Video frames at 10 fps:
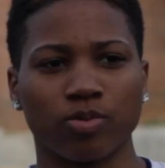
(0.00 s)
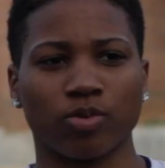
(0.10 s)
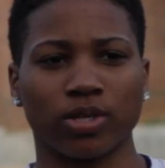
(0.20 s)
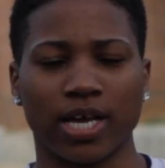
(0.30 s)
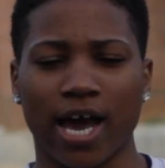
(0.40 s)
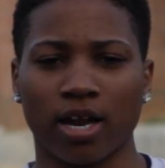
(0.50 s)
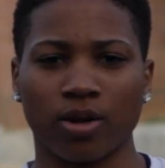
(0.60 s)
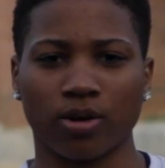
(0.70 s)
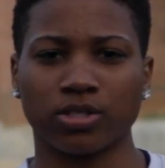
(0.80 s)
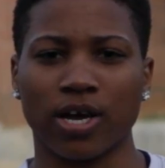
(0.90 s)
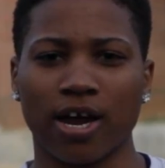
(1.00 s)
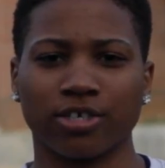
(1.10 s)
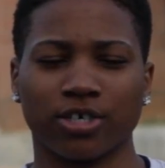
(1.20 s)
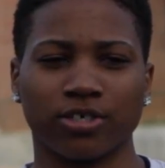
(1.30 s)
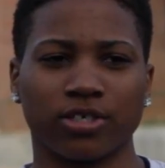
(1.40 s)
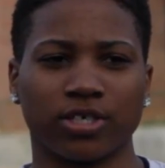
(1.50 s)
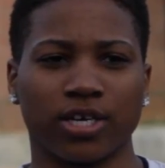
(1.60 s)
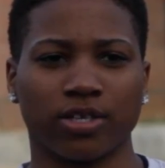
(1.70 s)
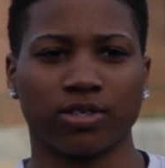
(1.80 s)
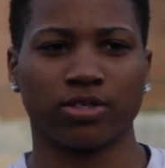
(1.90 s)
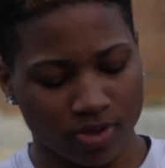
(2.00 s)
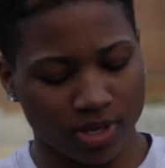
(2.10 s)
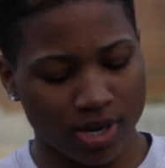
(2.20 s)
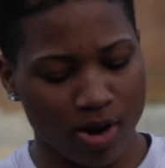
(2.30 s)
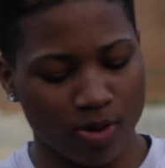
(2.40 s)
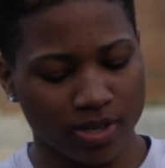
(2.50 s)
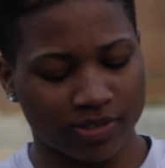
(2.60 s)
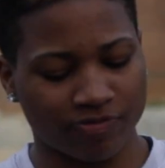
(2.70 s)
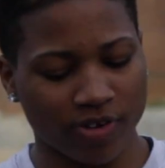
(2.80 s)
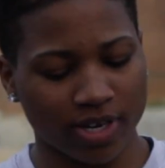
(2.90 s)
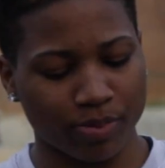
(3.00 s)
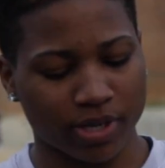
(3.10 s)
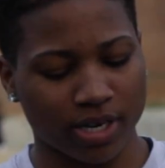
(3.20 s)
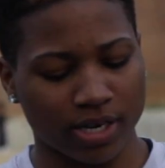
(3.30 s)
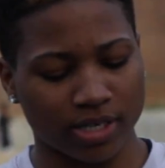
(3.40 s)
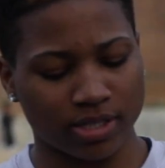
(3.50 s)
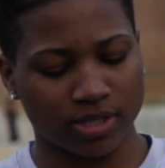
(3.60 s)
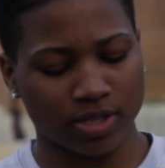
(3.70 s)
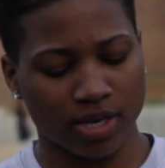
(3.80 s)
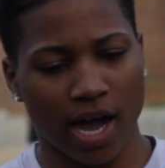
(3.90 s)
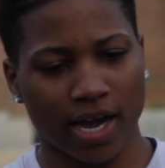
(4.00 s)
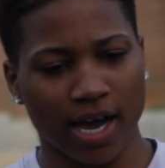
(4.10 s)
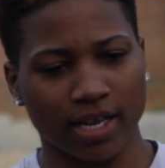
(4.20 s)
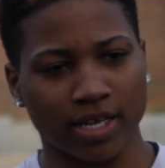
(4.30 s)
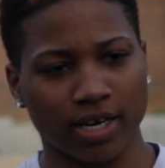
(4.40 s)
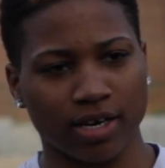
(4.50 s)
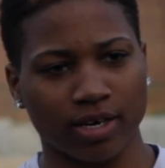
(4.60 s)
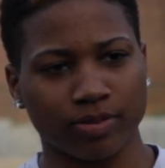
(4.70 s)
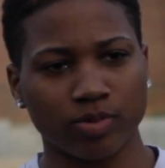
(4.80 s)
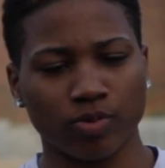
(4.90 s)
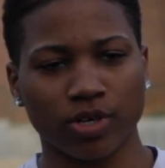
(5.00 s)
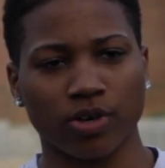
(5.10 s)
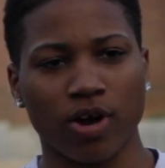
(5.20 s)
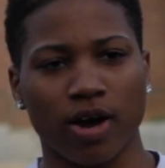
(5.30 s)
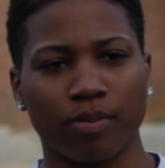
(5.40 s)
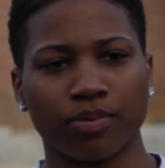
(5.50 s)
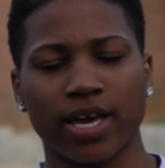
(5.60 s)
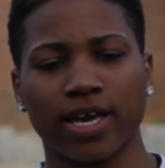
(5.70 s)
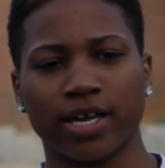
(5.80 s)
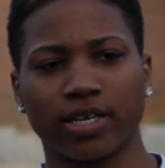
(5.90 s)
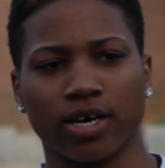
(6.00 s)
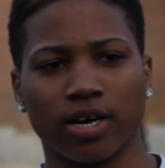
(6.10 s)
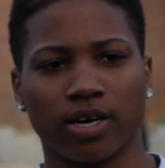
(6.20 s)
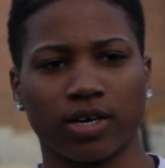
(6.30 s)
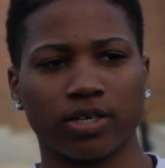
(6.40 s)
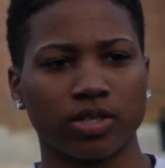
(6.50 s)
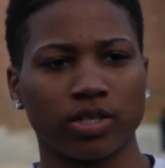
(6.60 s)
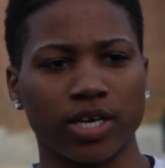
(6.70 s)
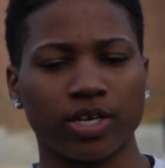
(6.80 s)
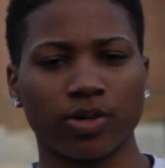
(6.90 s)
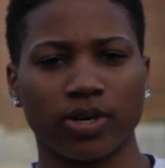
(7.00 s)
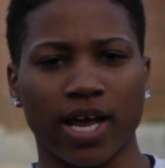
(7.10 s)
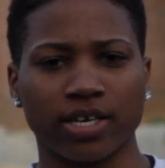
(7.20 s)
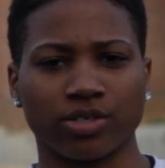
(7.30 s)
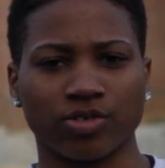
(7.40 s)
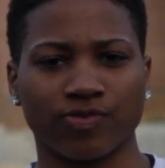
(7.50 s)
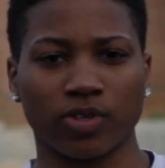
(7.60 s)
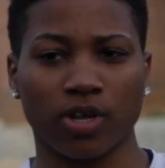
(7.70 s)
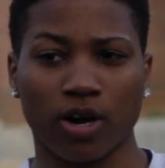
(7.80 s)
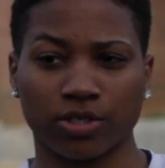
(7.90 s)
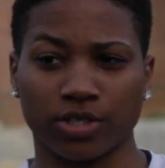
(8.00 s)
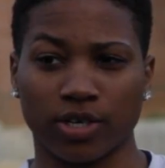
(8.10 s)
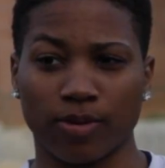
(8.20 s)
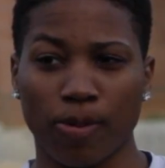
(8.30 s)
really added on to our journey together. It's funny because I got runner-up in the indoor nationals for long jump,